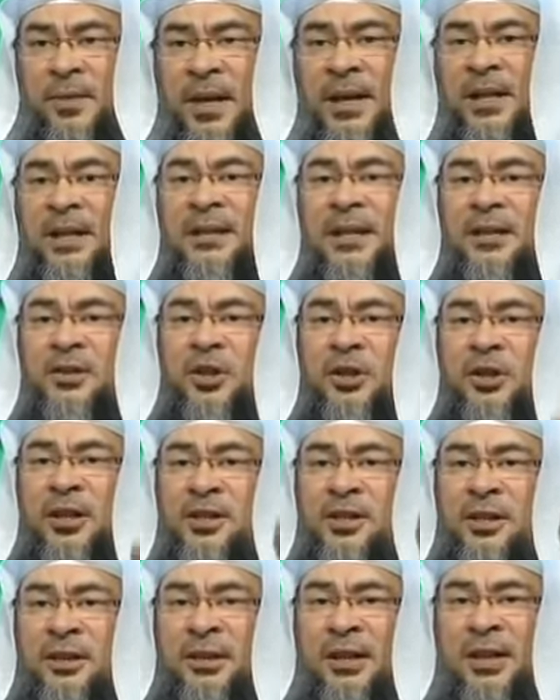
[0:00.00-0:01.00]
Meaning that
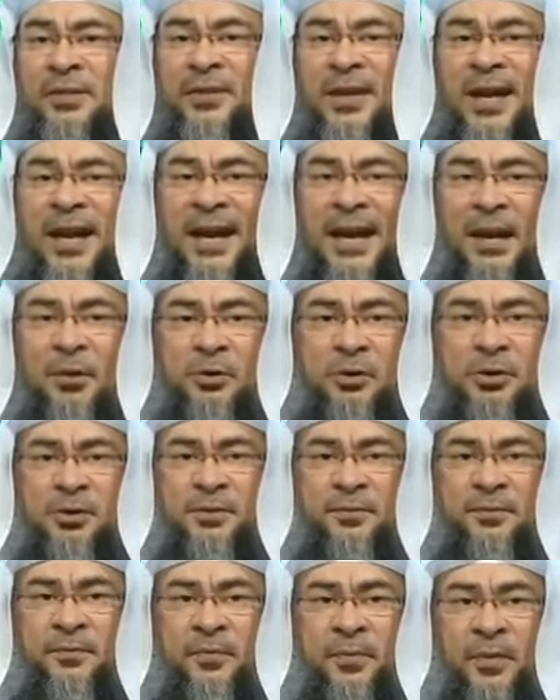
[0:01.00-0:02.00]
she doesn't leave the
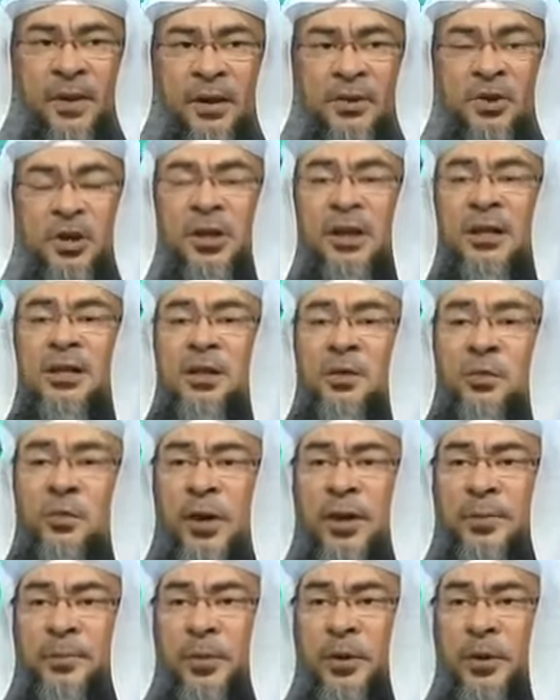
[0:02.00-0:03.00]
house, she
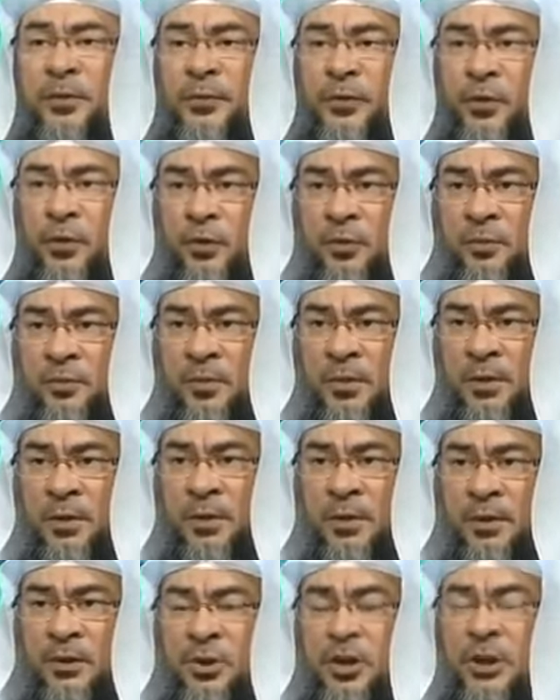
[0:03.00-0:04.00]
doesn't wear perfume,
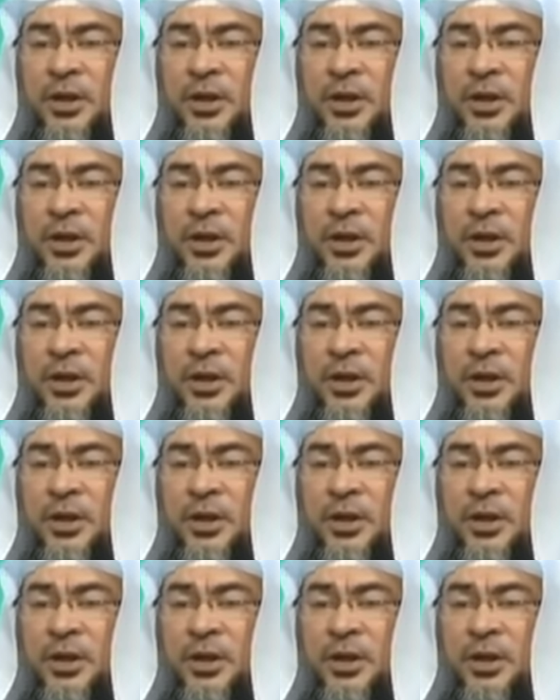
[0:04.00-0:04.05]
